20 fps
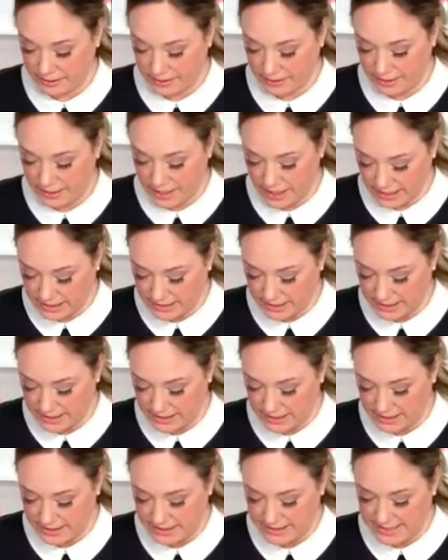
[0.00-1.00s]

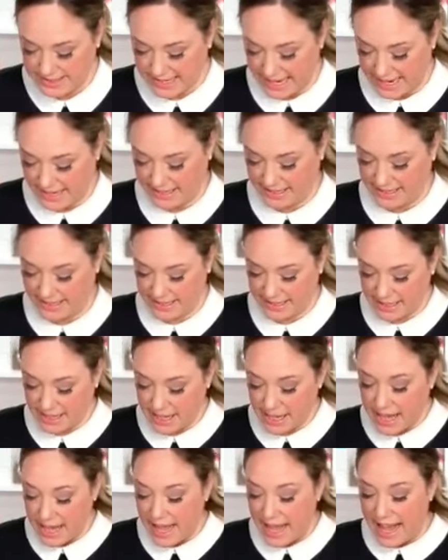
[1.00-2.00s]
Connected, send.
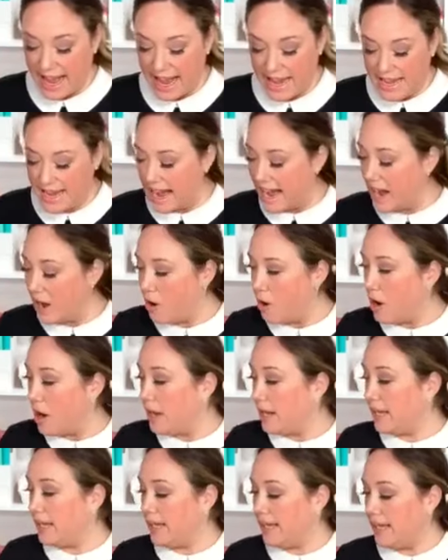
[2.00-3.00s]
And now
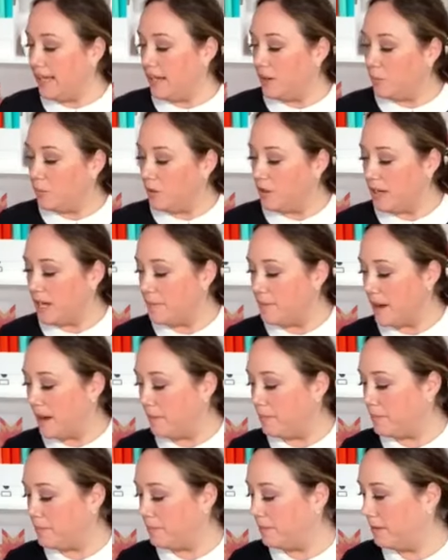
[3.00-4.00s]
it will come
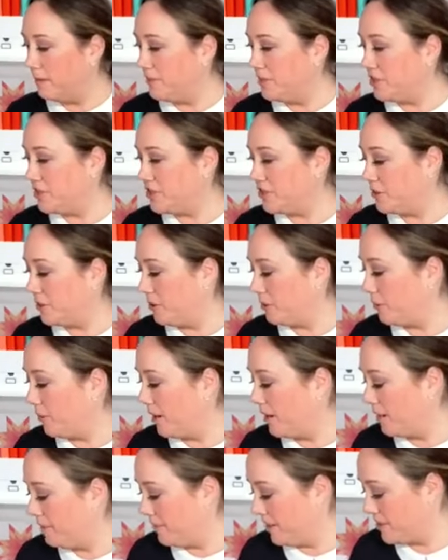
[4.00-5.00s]
up. Let me just show you right
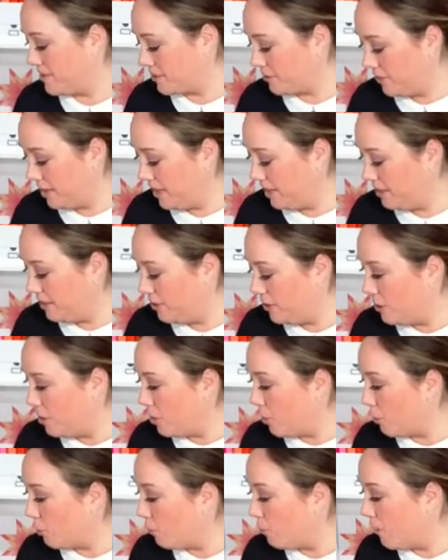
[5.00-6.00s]
on my screen.
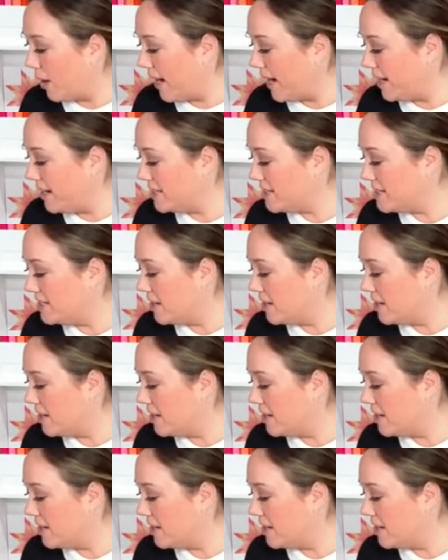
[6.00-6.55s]
Right